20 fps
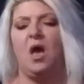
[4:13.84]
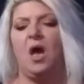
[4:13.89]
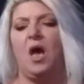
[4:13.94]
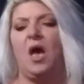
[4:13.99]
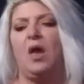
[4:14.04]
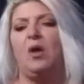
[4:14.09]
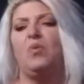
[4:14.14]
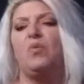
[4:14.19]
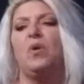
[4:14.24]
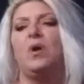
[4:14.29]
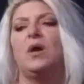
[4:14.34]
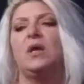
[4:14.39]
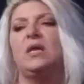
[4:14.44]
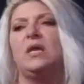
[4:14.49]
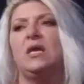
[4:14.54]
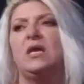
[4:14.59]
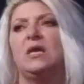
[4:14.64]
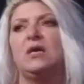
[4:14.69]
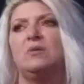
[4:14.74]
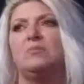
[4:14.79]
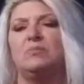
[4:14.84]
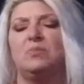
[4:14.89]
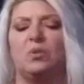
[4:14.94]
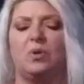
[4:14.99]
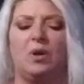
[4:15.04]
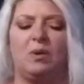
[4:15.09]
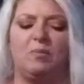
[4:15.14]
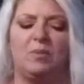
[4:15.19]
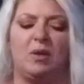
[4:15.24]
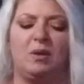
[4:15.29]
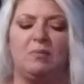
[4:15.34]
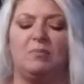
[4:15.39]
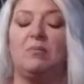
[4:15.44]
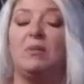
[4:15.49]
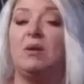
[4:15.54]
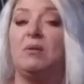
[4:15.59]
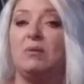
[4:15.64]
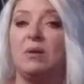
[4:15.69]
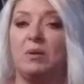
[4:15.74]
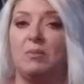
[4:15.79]
I want him,
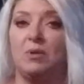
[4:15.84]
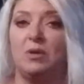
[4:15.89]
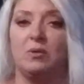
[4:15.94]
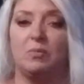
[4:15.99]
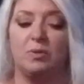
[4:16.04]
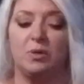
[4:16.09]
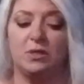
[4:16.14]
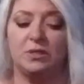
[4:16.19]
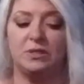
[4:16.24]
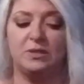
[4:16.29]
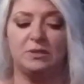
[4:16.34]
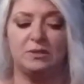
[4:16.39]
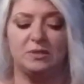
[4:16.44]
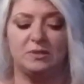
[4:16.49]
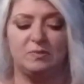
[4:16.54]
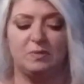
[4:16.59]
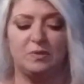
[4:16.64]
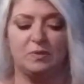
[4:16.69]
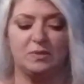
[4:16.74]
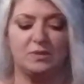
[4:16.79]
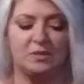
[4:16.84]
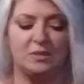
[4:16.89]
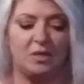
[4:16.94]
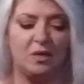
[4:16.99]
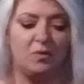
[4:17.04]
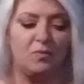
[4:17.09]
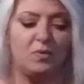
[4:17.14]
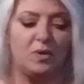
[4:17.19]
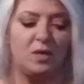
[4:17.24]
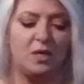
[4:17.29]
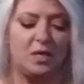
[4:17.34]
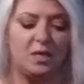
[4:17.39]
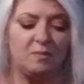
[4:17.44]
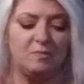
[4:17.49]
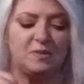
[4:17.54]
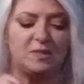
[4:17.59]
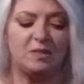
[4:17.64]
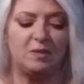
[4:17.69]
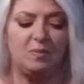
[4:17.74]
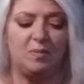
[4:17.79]
maybe I better put 2 spoons. I want
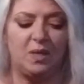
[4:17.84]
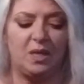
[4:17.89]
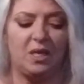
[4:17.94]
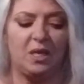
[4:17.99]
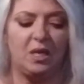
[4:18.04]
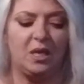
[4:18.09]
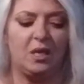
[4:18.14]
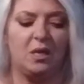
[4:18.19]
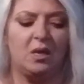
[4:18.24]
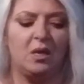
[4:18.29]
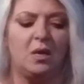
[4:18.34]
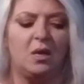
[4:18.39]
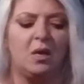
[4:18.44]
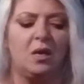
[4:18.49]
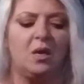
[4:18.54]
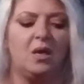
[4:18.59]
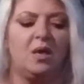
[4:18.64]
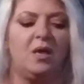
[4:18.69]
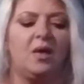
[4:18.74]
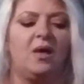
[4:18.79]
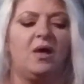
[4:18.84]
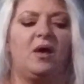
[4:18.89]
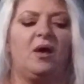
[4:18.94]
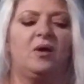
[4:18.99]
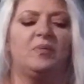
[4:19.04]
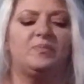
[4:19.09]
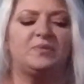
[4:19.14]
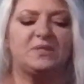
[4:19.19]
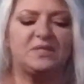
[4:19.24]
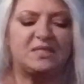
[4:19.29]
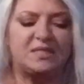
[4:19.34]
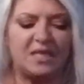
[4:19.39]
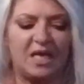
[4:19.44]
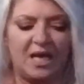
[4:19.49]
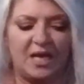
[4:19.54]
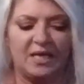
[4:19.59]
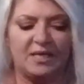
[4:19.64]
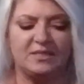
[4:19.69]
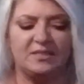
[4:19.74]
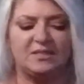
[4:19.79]
him to be
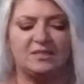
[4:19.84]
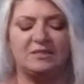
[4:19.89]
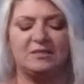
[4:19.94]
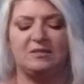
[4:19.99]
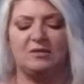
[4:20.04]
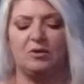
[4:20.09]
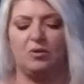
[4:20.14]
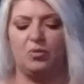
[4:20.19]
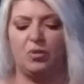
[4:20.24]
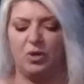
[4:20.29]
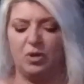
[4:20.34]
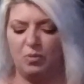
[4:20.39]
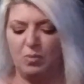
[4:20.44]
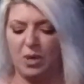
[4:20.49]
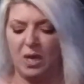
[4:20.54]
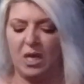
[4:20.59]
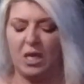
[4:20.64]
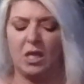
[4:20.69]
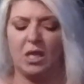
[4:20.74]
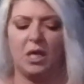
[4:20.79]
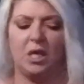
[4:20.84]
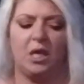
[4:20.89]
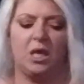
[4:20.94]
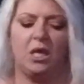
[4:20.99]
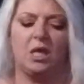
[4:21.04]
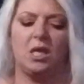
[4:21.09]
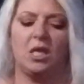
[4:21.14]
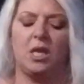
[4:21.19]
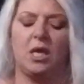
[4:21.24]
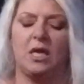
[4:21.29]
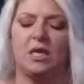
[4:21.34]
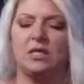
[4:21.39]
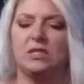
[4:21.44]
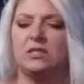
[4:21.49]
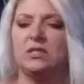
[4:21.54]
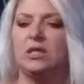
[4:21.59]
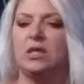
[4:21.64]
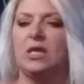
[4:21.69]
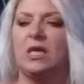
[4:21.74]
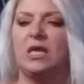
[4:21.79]
obsessed with my client. Like,
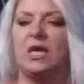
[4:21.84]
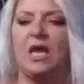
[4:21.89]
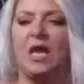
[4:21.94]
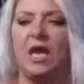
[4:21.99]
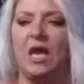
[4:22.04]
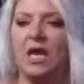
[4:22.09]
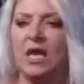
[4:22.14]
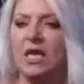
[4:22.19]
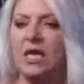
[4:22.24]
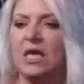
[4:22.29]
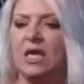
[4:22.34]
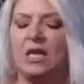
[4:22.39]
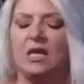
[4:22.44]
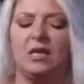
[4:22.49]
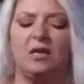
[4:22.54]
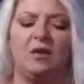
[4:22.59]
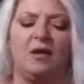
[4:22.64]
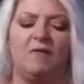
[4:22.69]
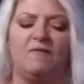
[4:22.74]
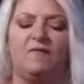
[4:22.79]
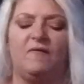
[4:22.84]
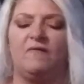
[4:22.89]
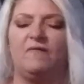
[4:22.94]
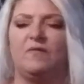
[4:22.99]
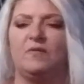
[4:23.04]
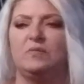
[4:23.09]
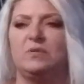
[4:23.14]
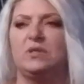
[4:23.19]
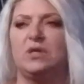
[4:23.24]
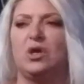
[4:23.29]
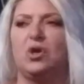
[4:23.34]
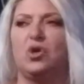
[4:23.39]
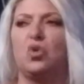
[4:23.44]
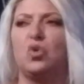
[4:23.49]
to can't get enough of him, to